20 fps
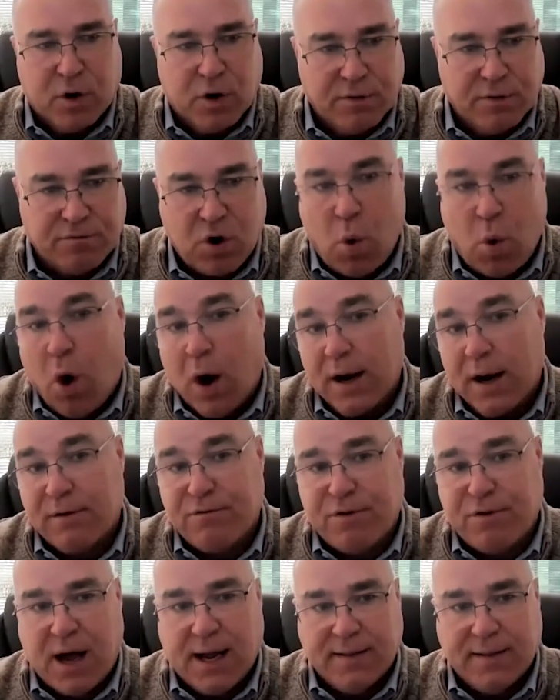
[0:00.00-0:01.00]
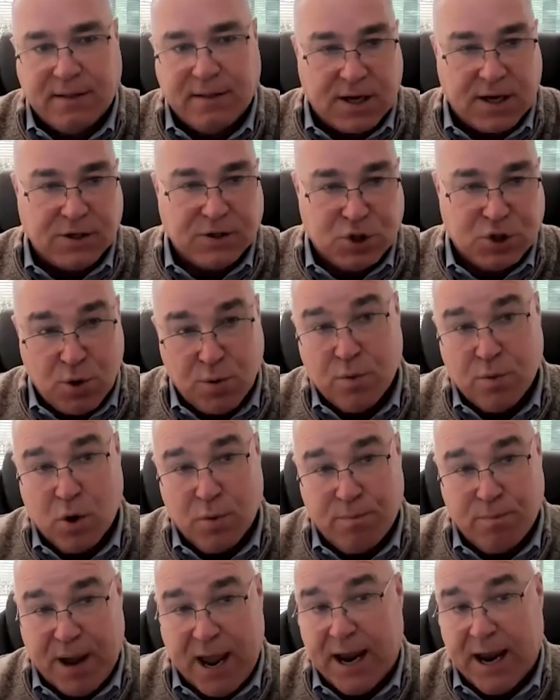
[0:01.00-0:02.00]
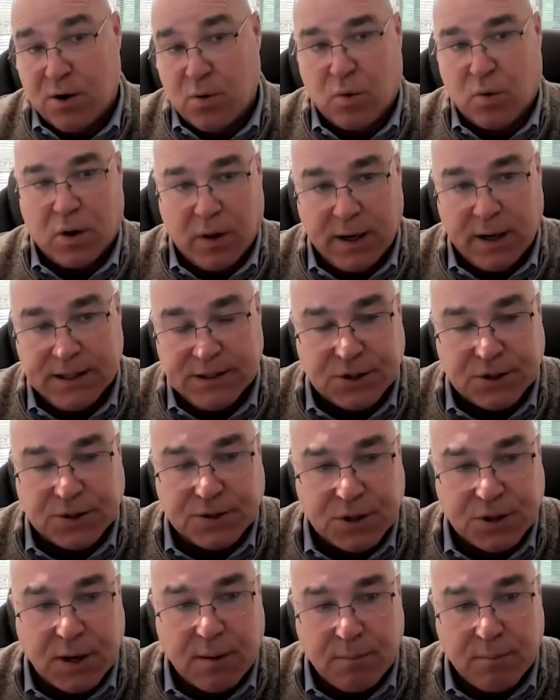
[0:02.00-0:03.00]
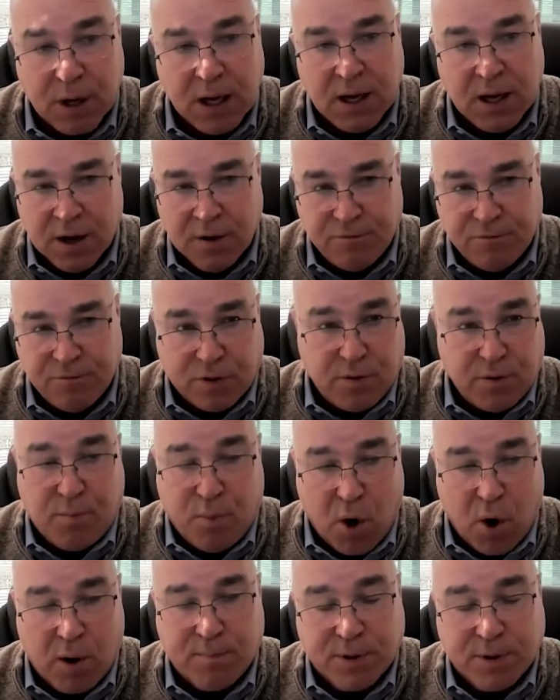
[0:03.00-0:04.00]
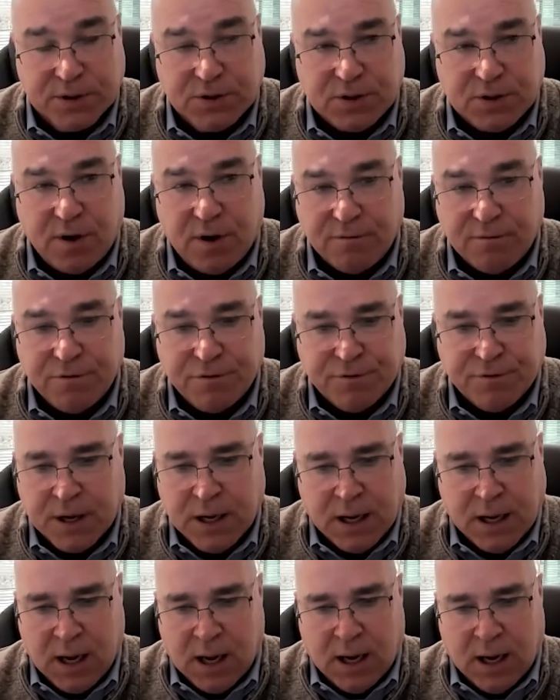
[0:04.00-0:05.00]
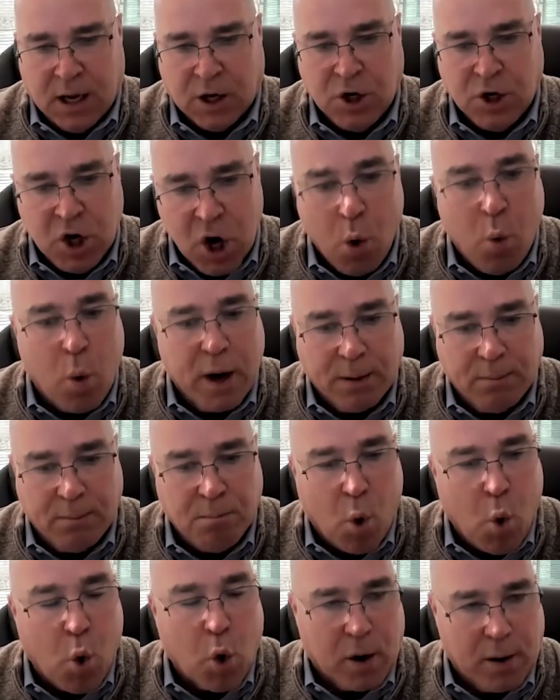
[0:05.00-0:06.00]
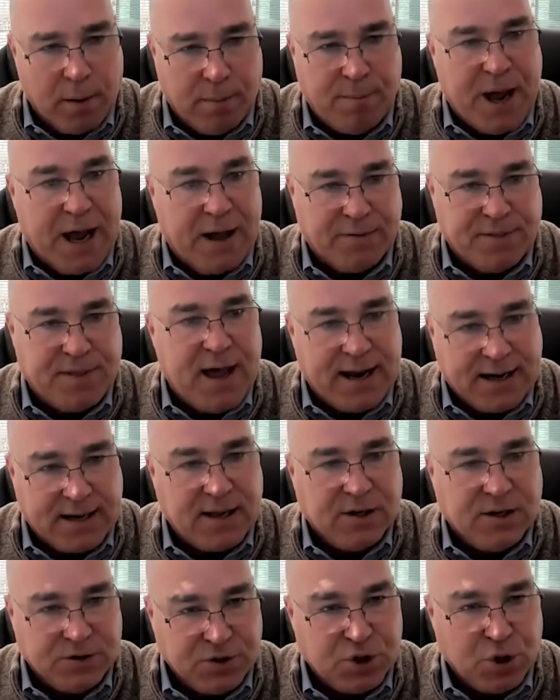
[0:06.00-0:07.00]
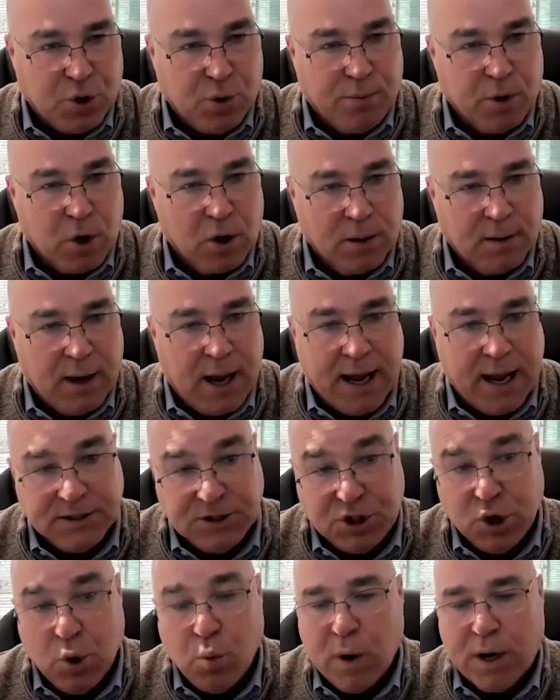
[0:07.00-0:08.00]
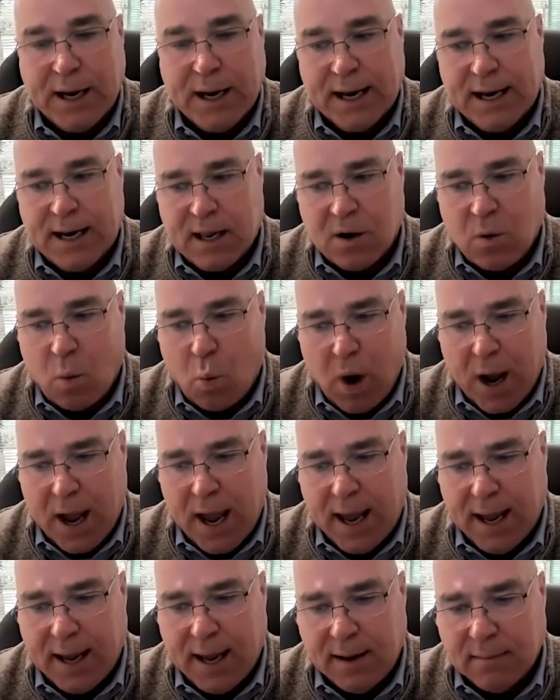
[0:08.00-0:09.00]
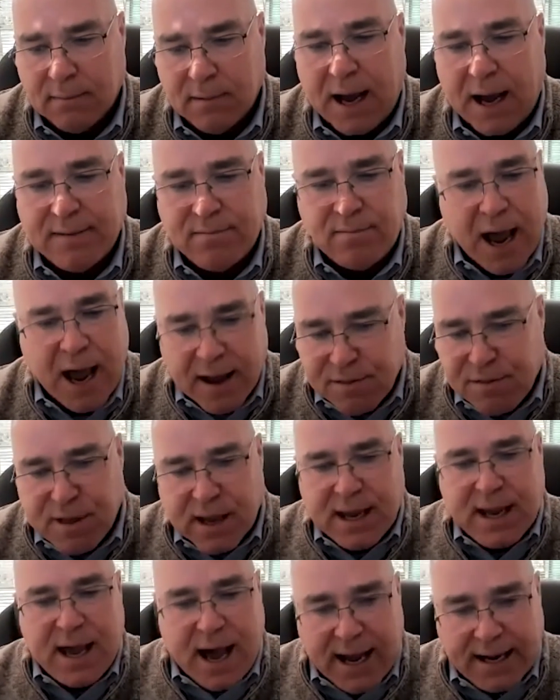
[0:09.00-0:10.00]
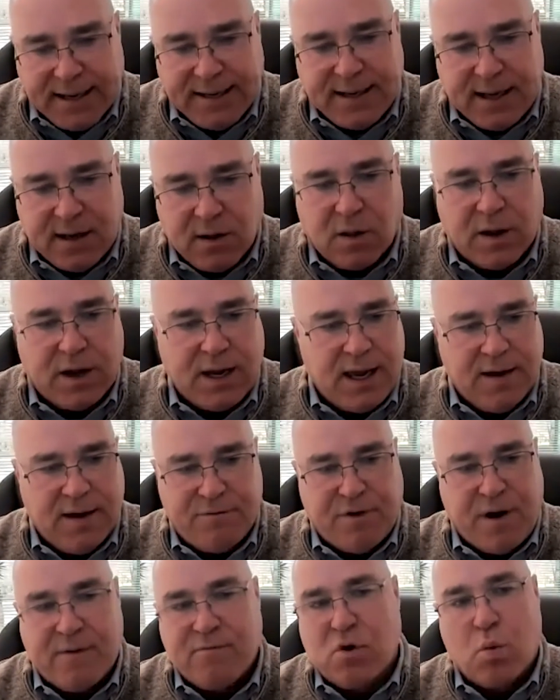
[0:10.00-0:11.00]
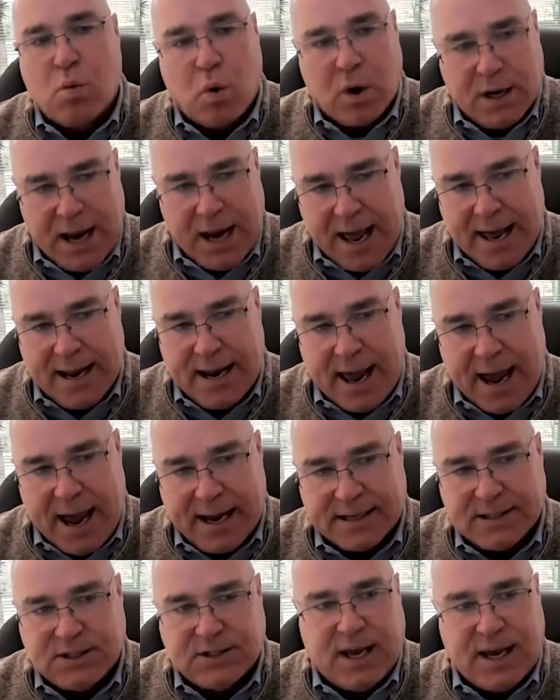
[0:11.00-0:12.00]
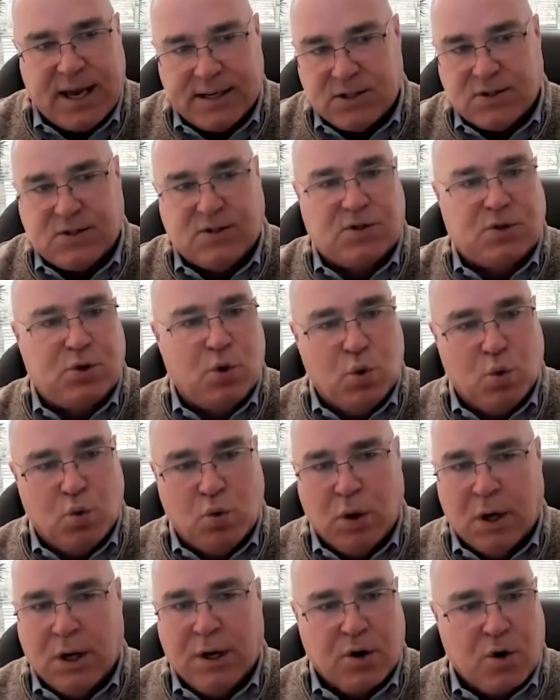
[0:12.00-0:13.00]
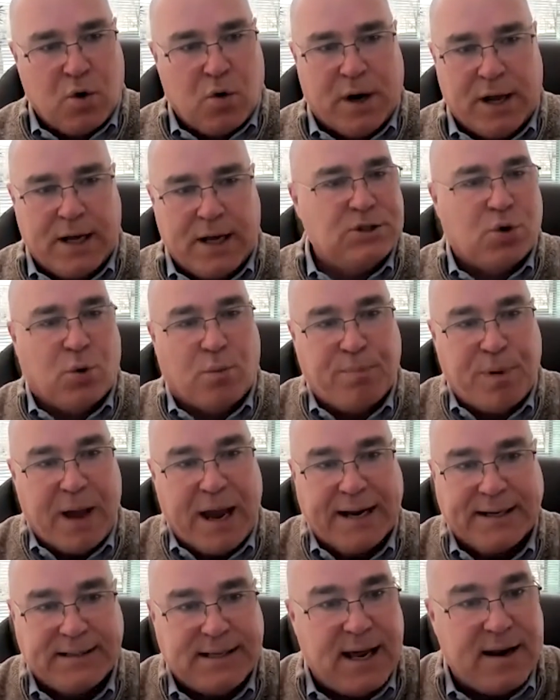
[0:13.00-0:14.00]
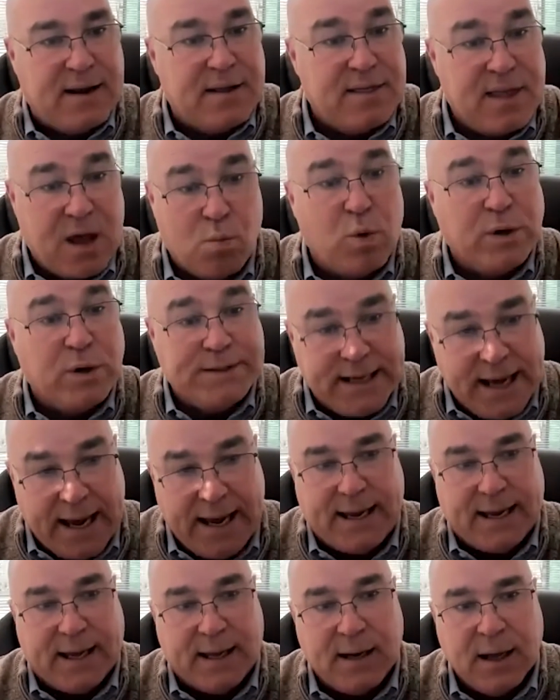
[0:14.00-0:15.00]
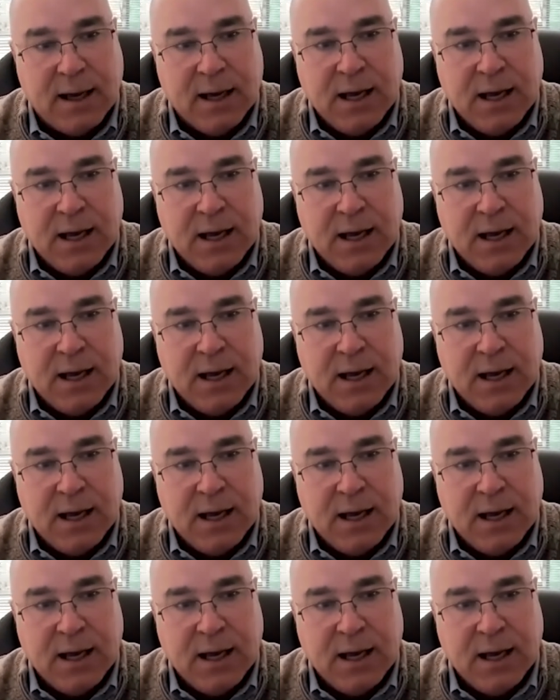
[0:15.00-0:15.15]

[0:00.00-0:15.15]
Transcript: of quantifying the consumer bank relationship for the purpose of knowing more about that consumer and doing it in a way, I think ideally, if everyone had access to credentialed bank data, they would take it.